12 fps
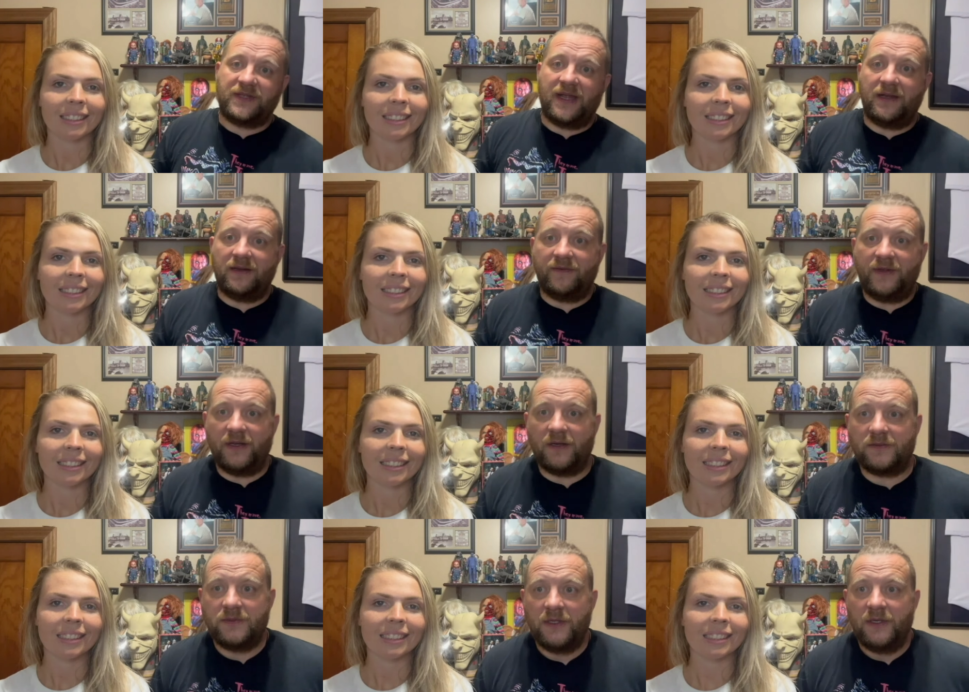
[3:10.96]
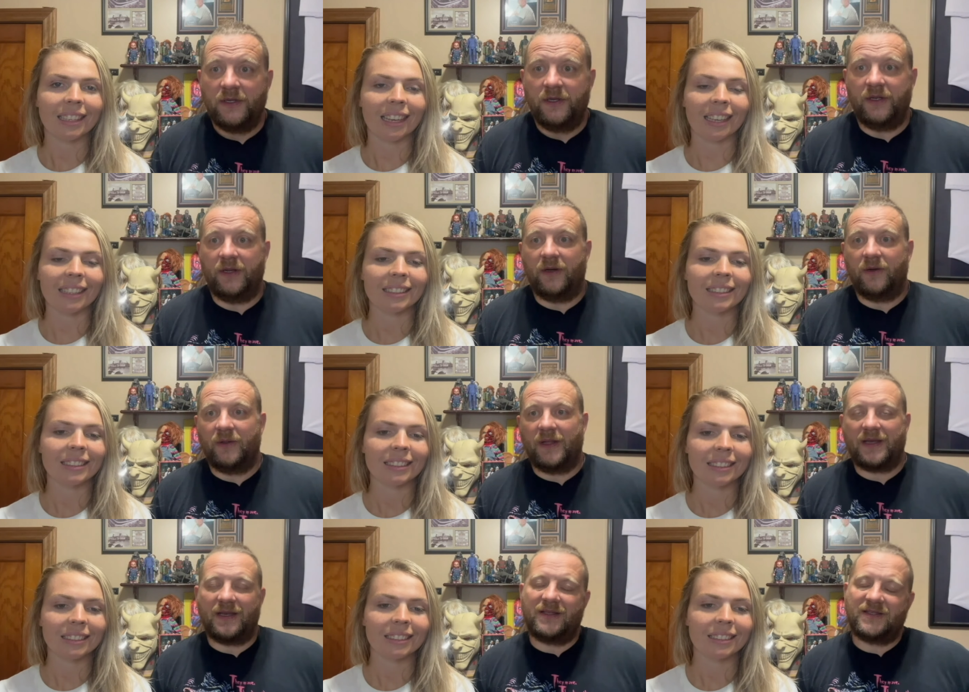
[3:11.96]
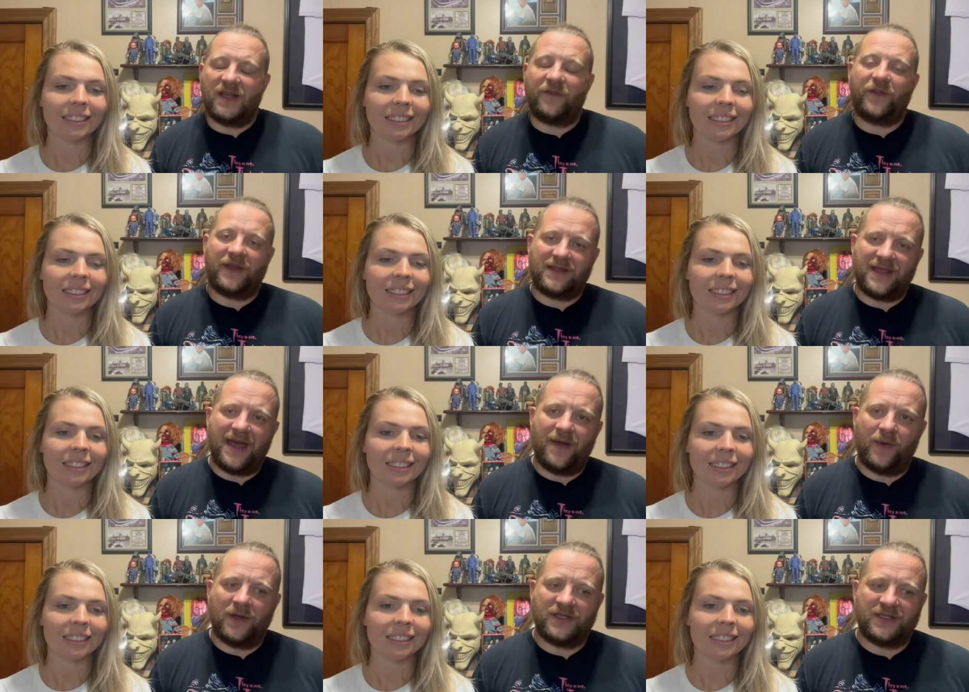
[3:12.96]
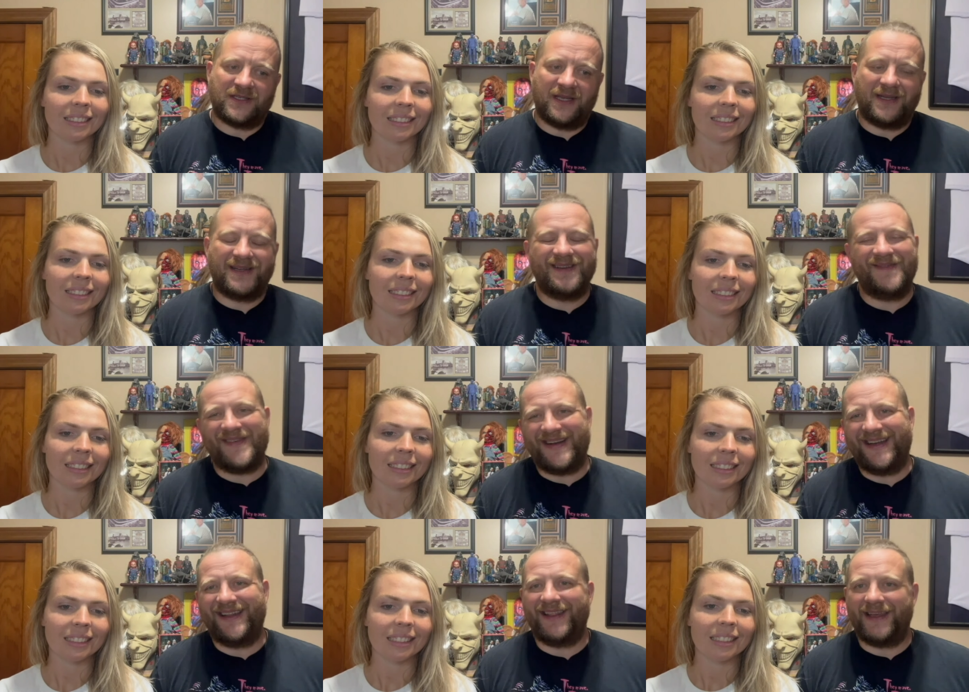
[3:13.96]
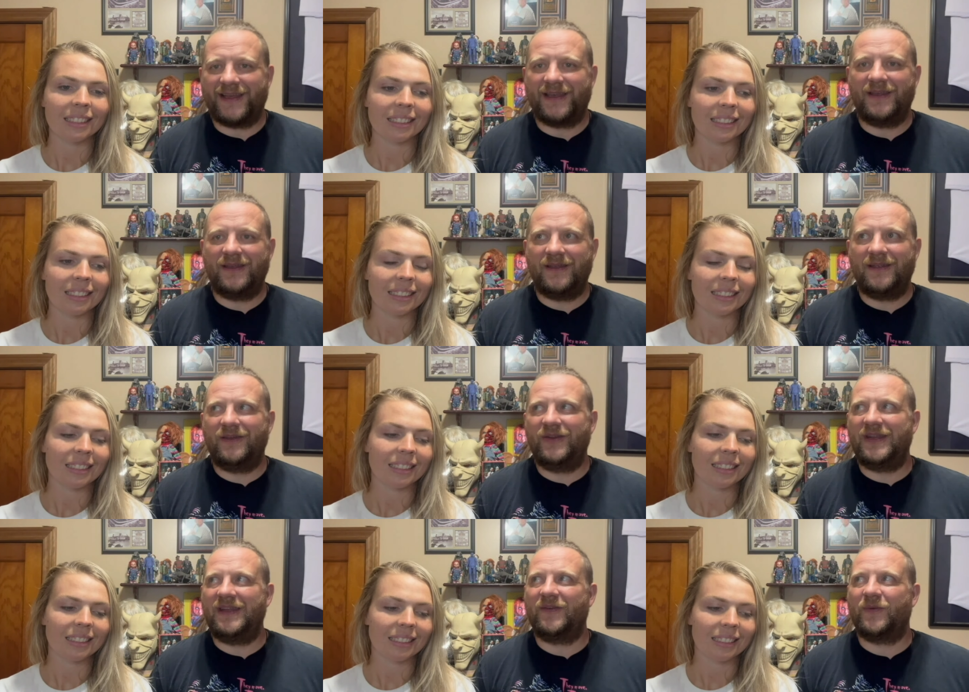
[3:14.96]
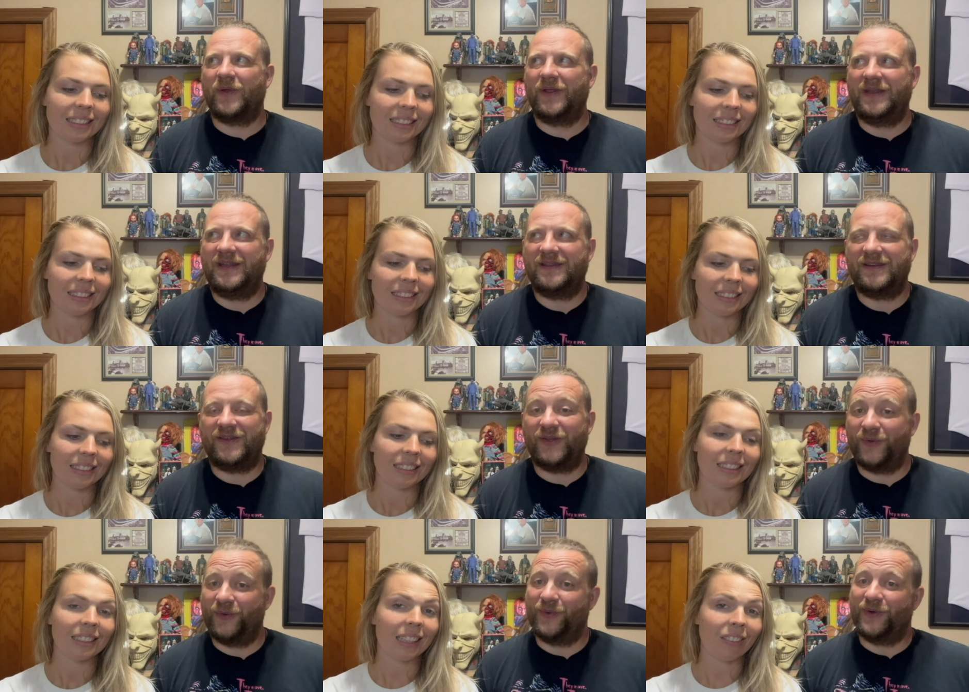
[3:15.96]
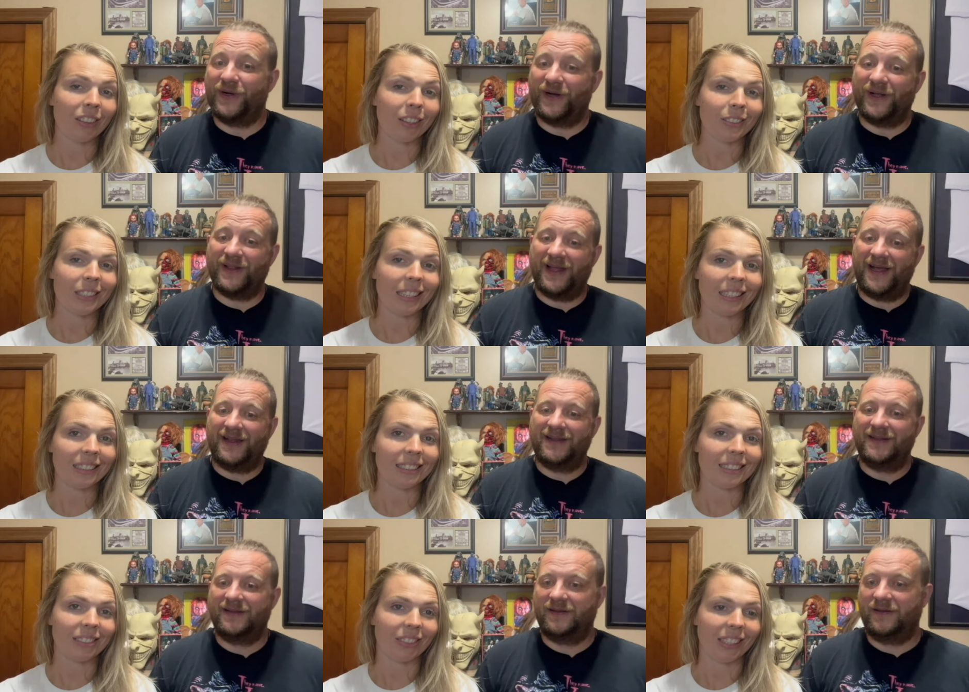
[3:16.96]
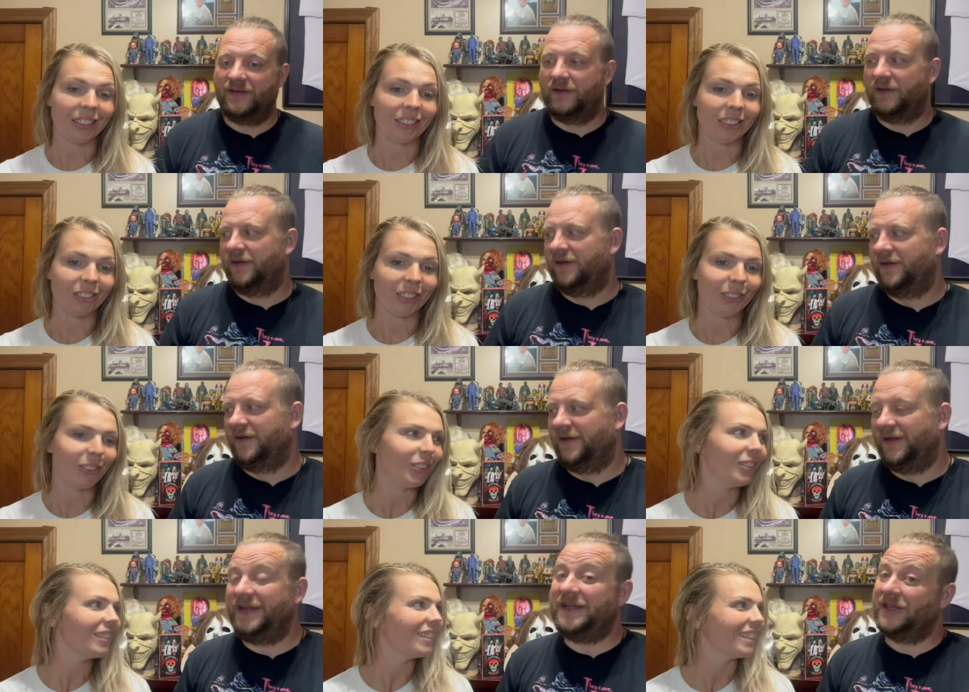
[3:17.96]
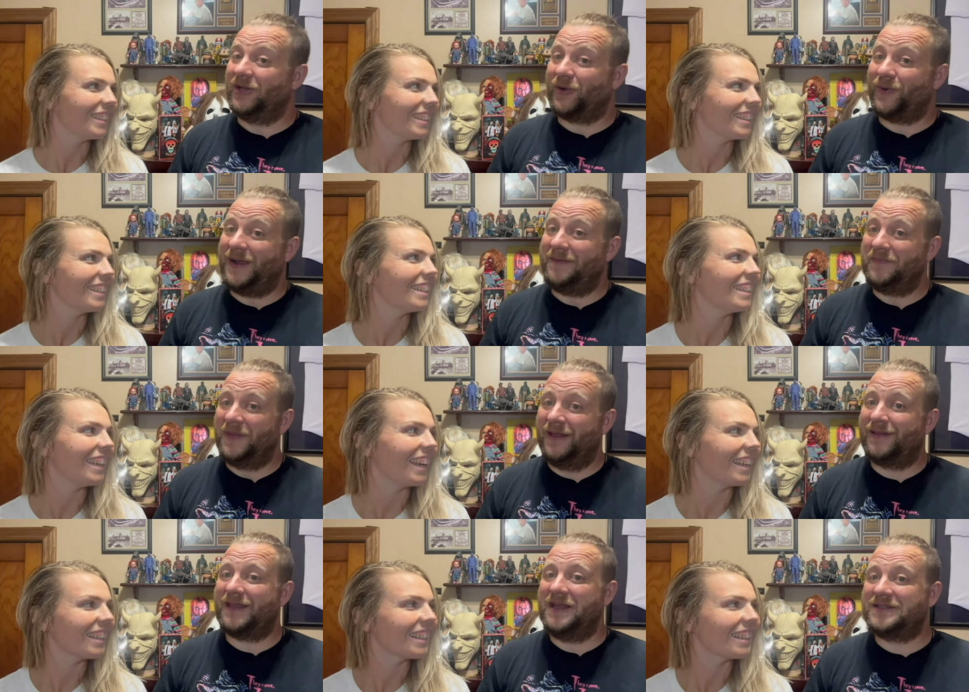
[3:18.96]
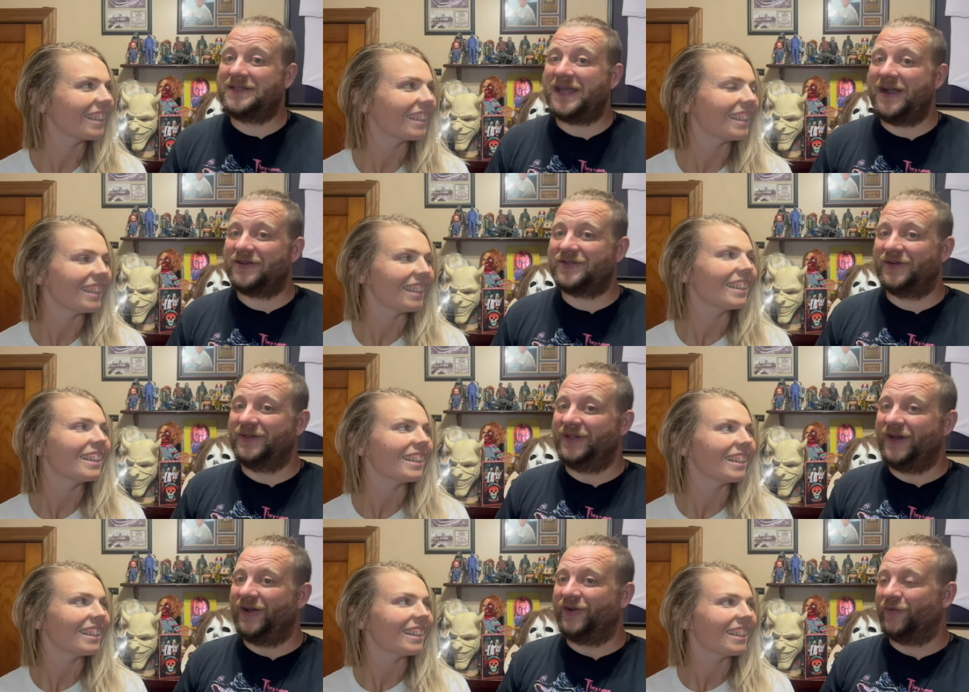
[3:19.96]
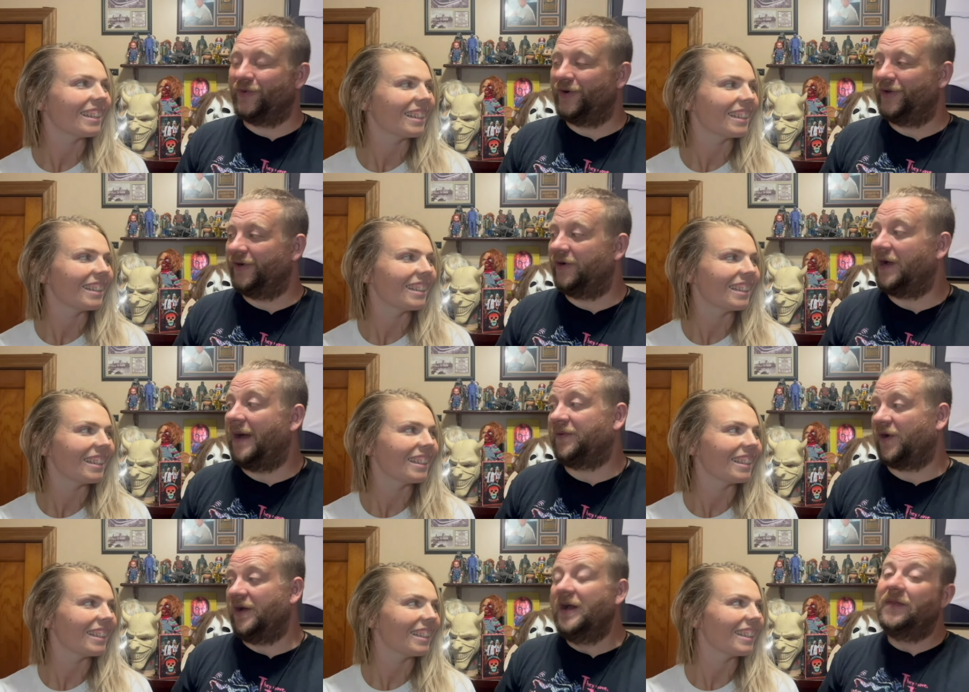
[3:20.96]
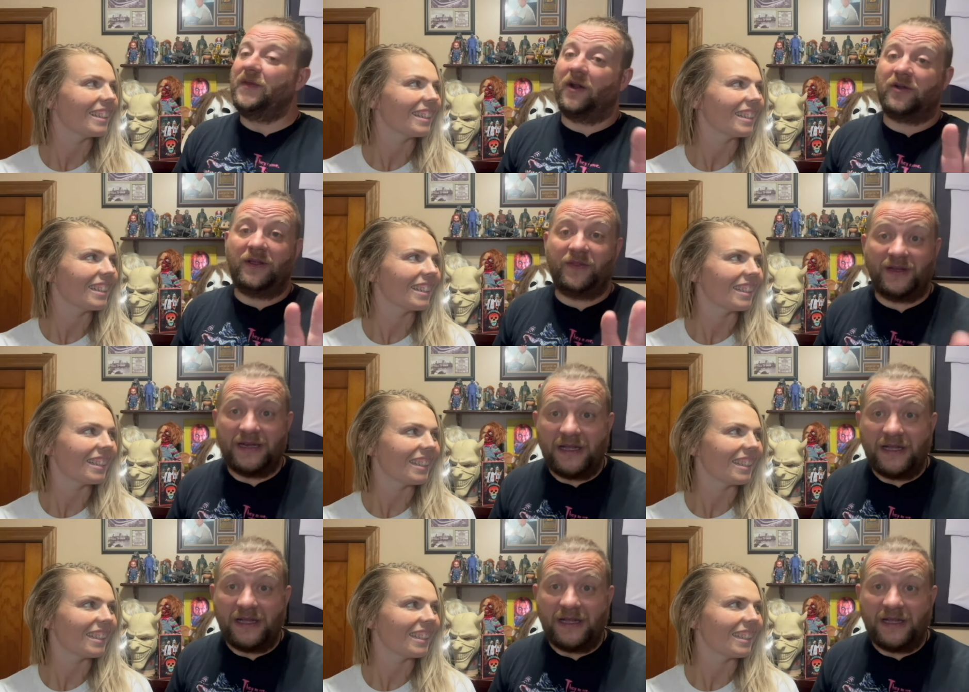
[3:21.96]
Speaker 1: was Danny DeVito. Yeah. You know, like, it's stuff like that where it's just like, come on, like, y- you didn't even really need to do
Speaker 2: a lot. Even though Danny lot. DeVito looked really cool.
Speaker 1: He did look great. Yeah. His his character in the underworld, or I'm sorry, in the